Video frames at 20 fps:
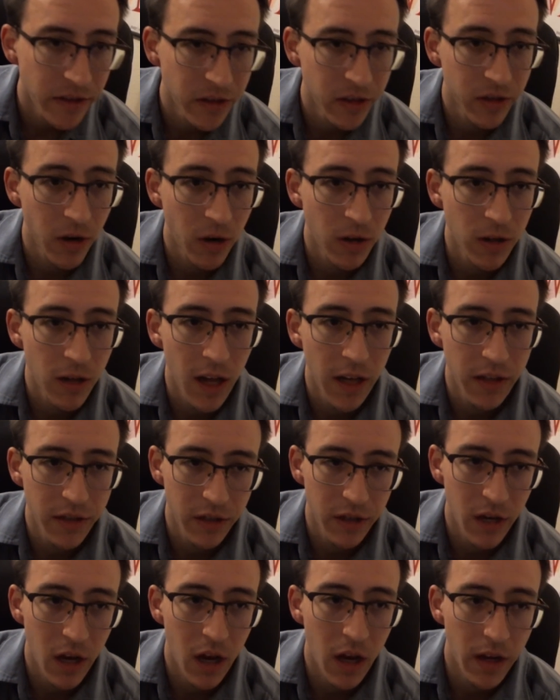
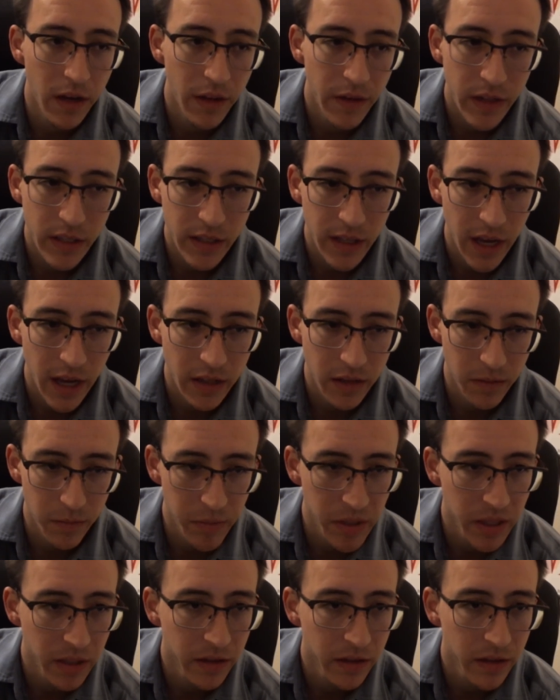Scarlocidon. This guy's a
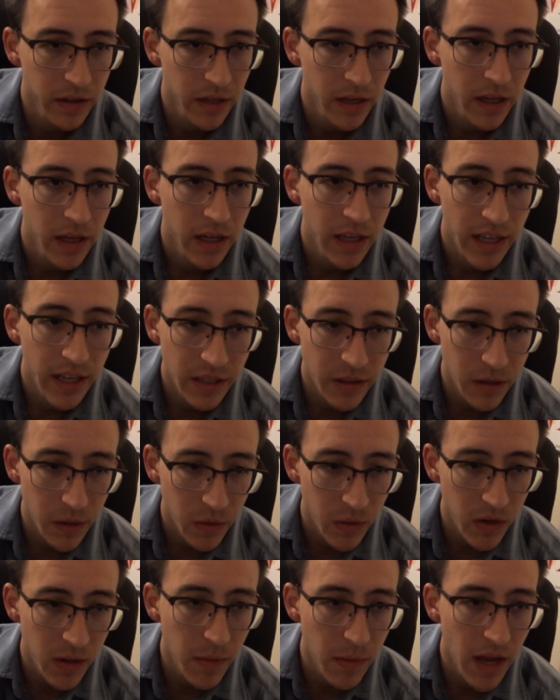beast. He's a
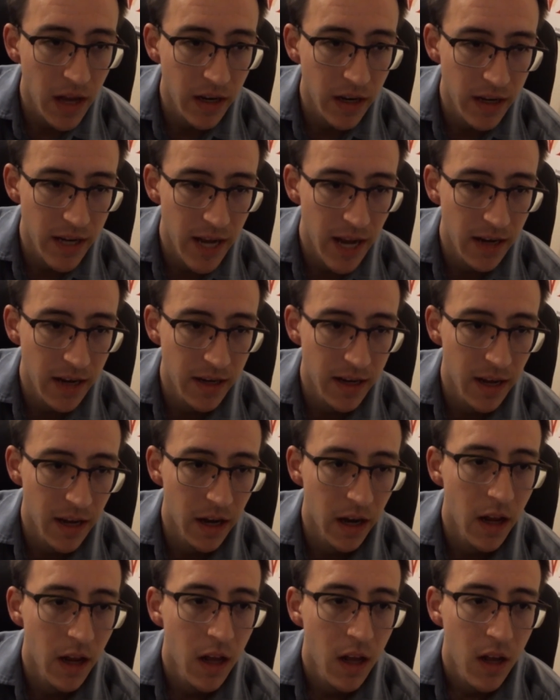3 mana
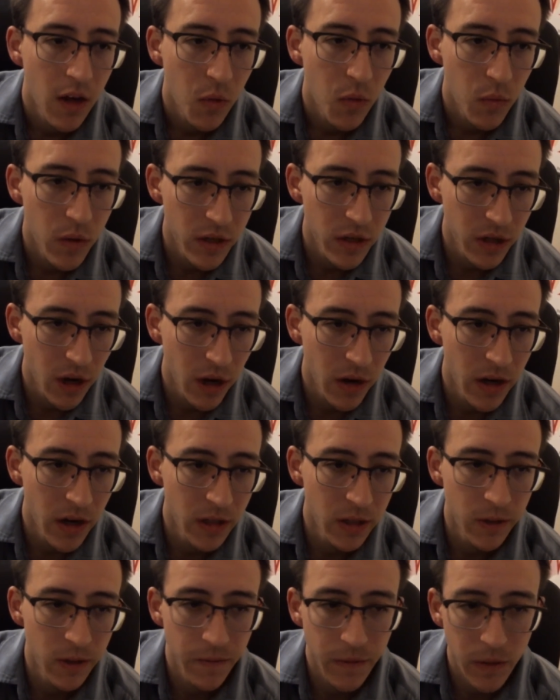10/10. When this card
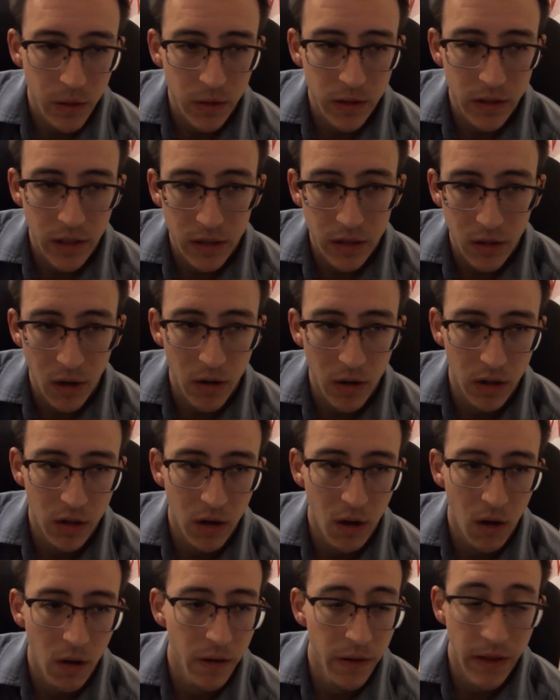enters the field, discard a
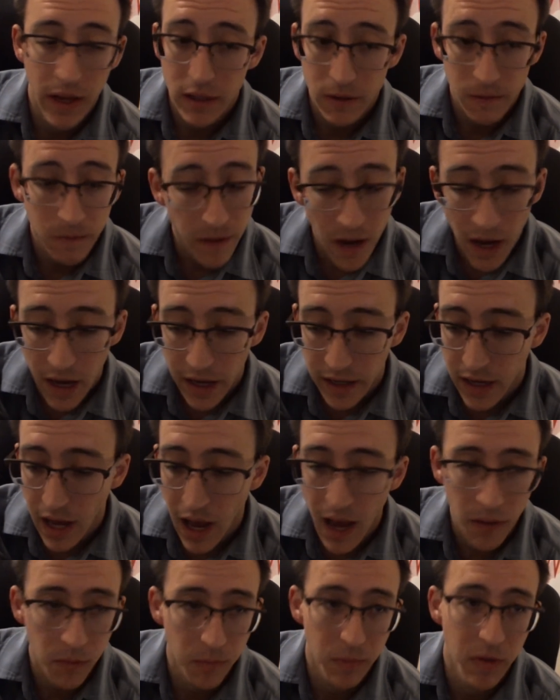card. That's fine.
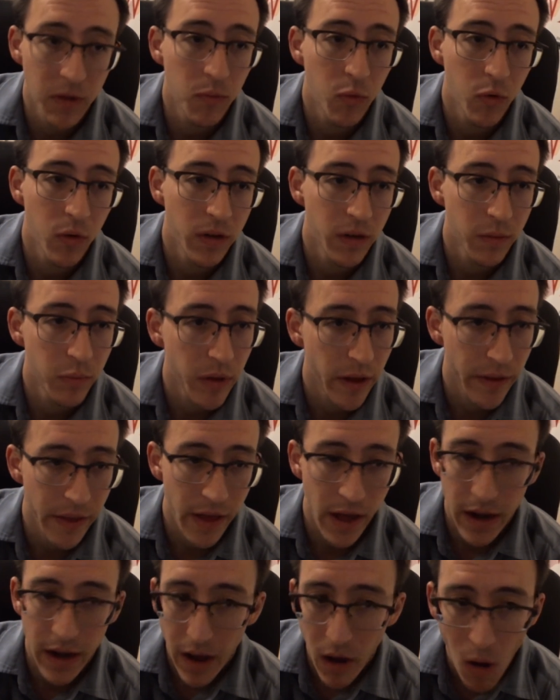I will be willing to play
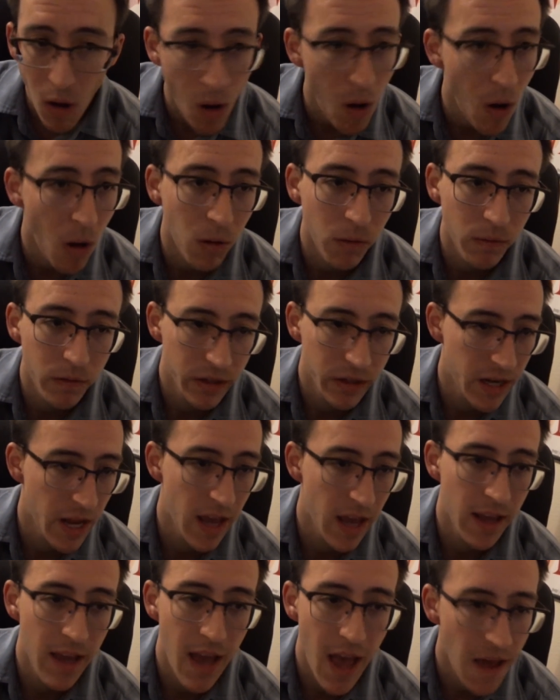that all
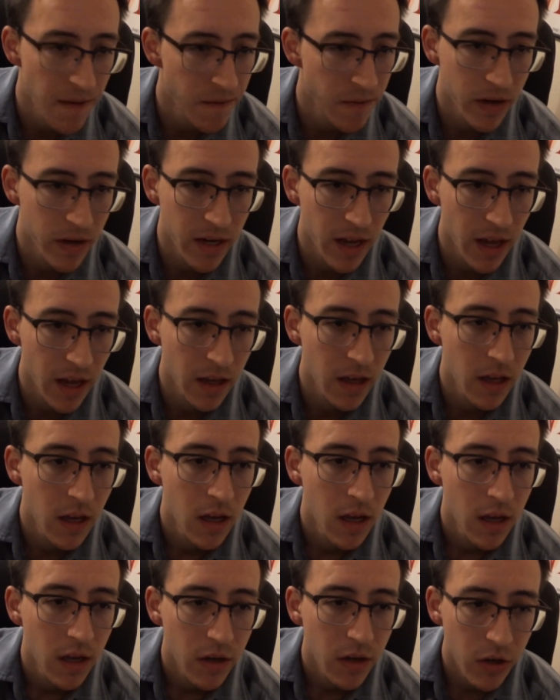day, every day.
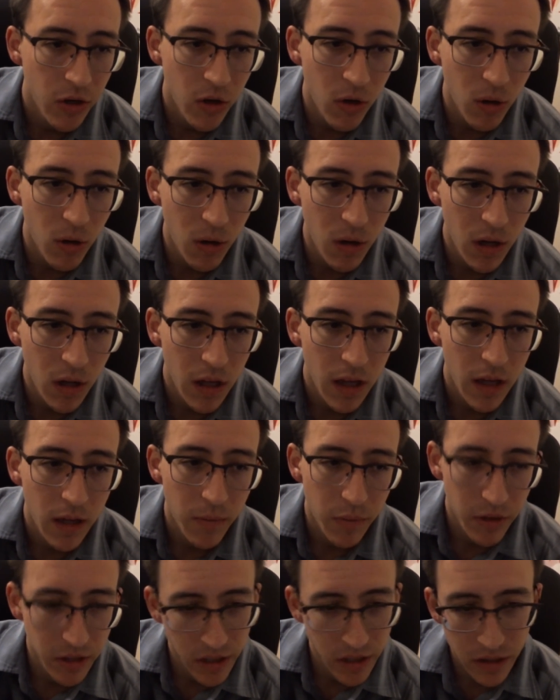Null,
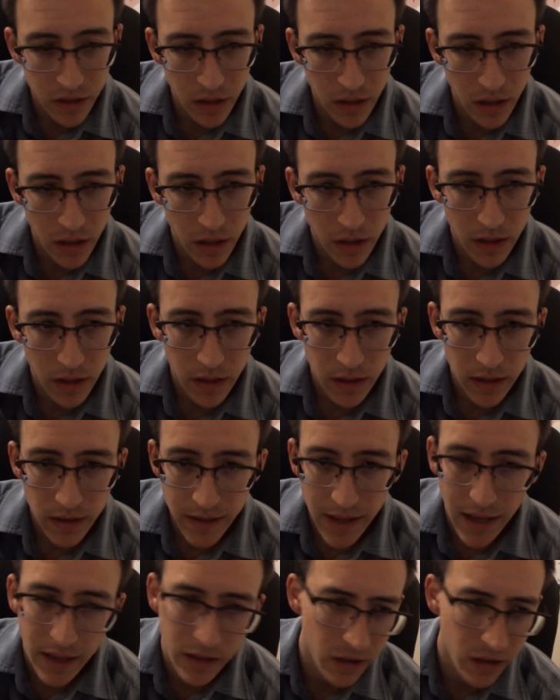Precision.
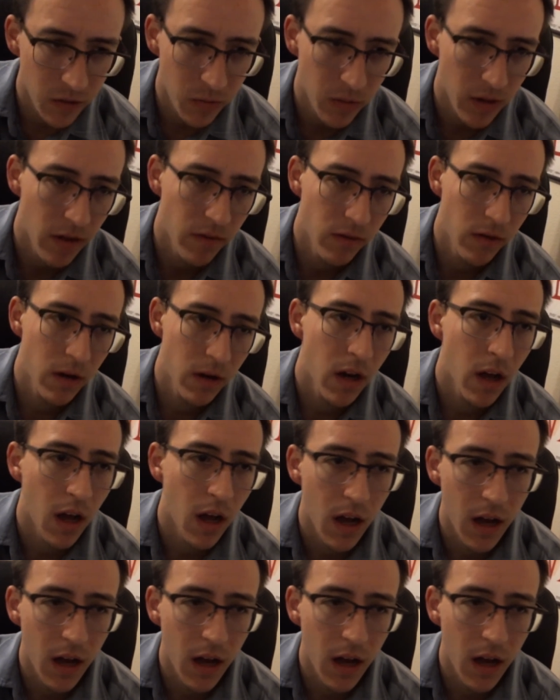That's just whatever.